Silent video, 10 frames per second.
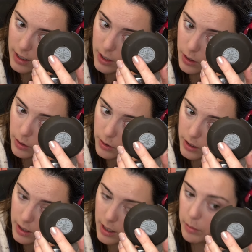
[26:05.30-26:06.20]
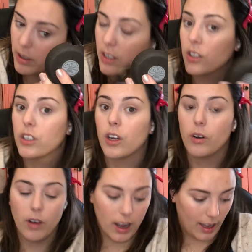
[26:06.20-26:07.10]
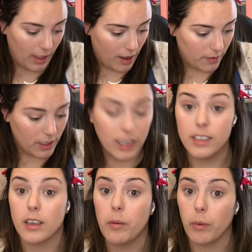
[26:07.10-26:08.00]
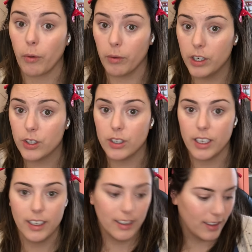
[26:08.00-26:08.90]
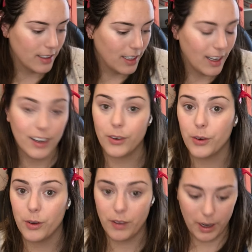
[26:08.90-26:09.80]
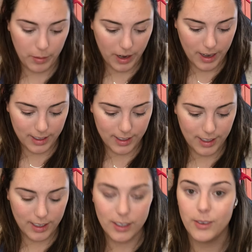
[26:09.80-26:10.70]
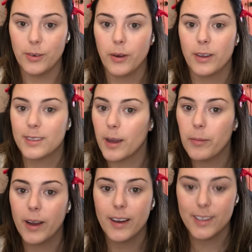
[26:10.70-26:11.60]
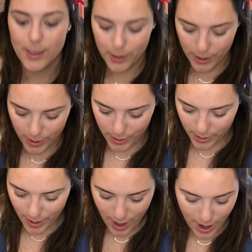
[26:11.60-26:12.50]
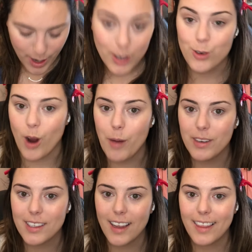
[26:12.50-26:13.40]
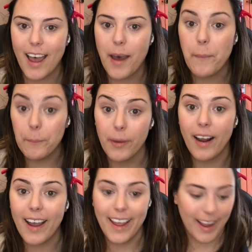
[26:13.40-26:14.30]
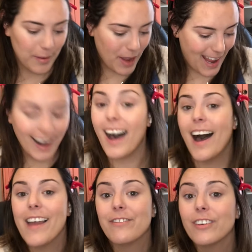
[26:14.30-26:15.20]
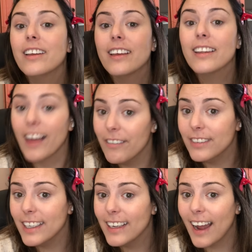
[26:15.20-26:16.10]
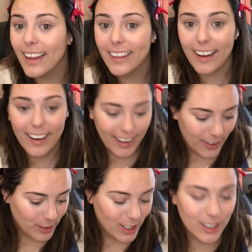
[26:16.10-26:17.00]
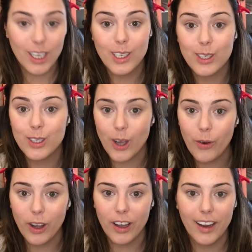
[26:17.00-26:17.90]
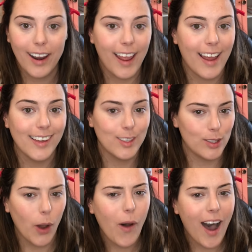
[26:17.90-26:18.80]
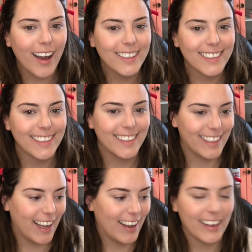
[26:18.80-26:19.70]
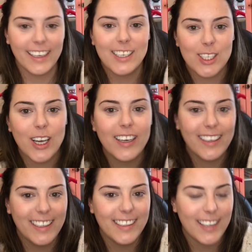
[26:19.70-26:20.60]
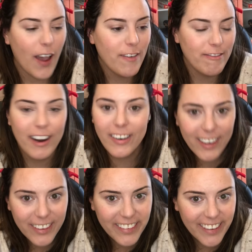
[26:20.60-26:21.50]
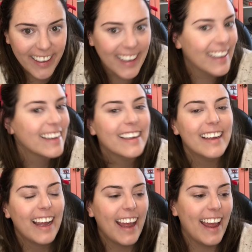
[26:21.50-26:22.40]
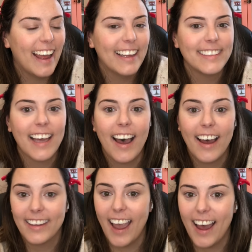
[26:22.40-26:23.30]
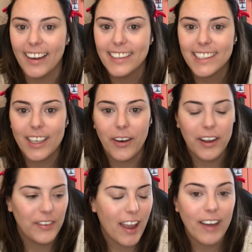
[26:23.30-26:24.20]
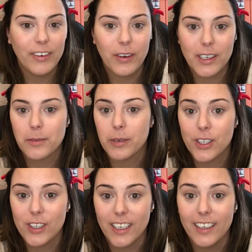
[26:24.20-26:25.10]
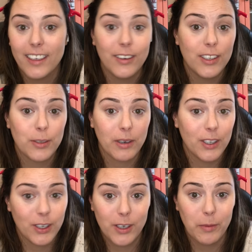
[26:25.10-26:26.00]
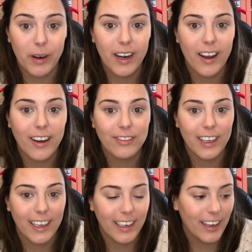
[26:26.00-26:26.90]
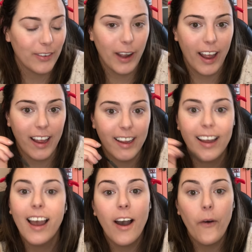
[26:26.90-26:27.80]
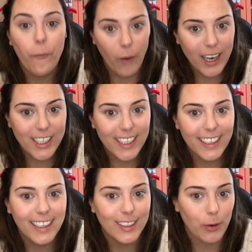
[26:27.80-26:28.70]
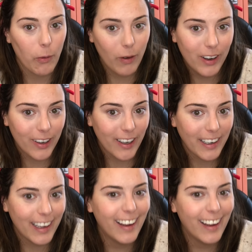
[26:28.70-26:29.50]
Total guilty pleasure show I loved is Bridgerton. I don't know if anybody else is into somewhat historical dramas like that, but I am, and I freaking loved it. I thought it was so good, so hot. The Vejans is very good looking, and yeah, so if you haven't watched Bridgerton and you just want to turn your brain off and get away, watch it. It's real good.